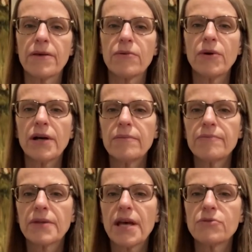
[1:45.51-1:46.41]

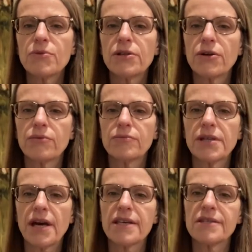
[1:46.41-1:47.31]
Well, as we know, the
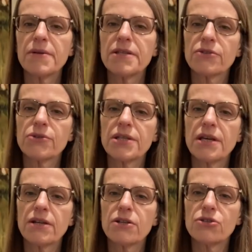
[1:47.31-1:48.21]
ISB has
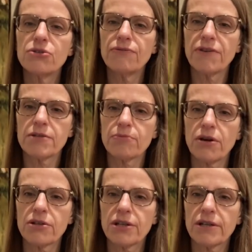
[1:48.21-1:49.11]
undertaken a two-phase
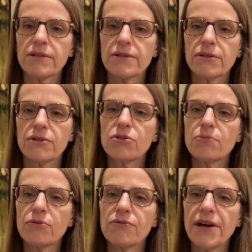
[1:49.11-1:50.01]
project to
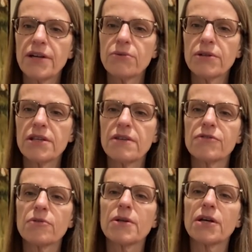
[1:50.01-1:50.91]
provide relief
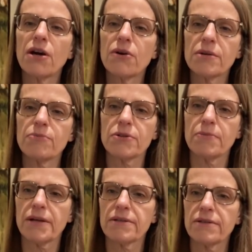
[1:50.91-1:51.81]
from an accounting
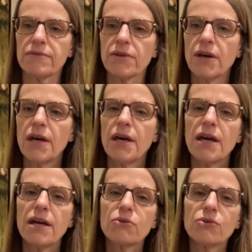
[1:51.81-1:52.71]
perspective
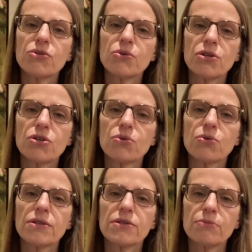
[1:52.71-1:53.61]
in order to
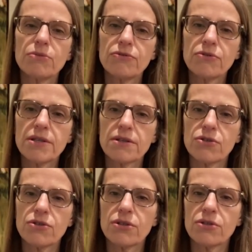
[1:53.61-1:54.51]
ensure a smooth
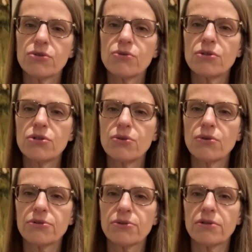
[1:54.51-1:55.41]
transition to the new
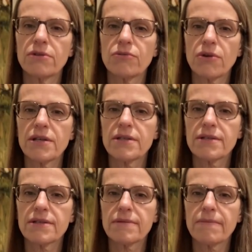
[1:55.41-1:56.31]
alternative
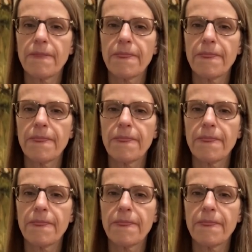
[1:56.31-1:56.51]
rates.